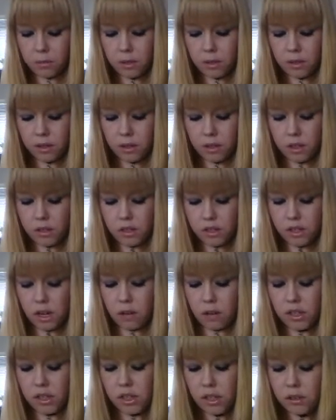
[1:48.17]
So
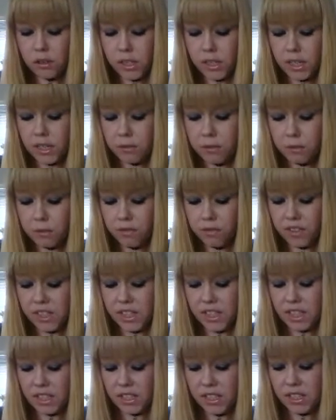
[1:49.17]
associated with
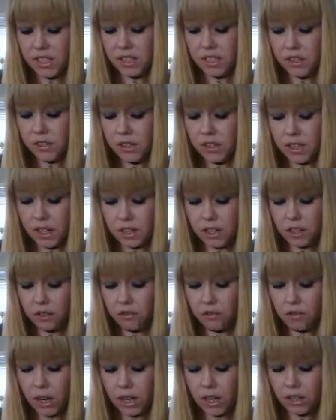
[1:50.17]
fertility and success,
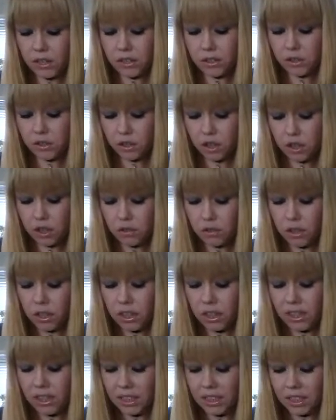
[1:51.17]
dragons are strongly
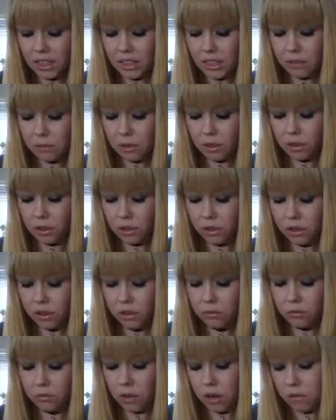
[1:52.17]
linked with luck,
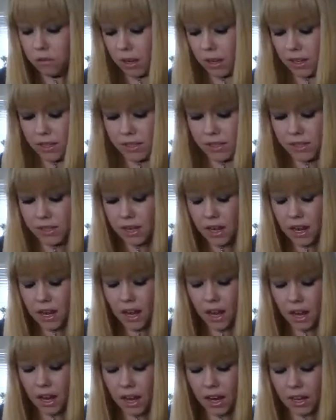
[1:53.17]
romance,
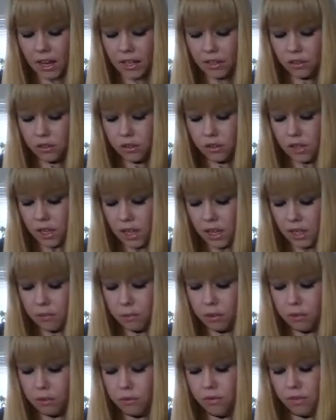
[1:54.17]
and could help
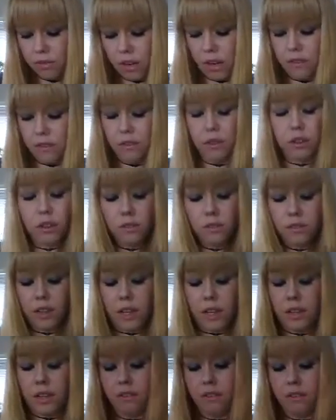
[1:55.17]
you revive your love
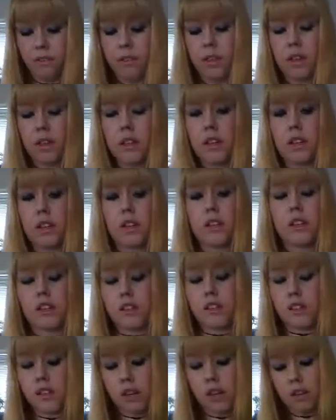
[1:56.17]
life.
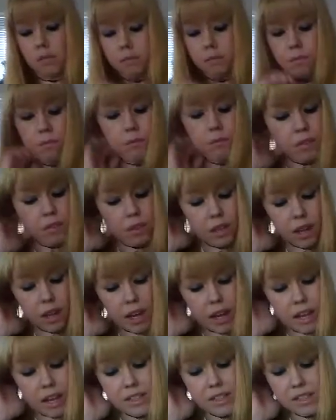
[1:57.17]
So
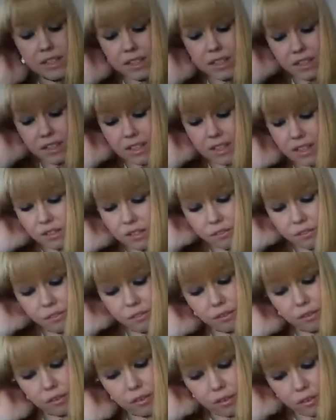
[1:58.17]
I did this
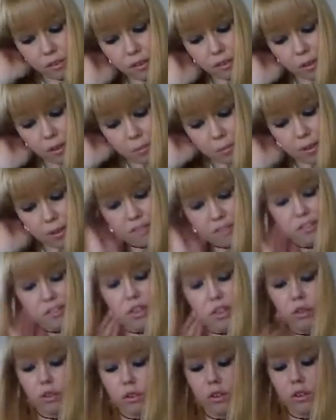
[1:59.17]
for a bit of
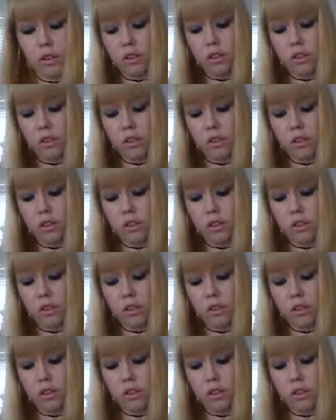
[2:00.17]
luck.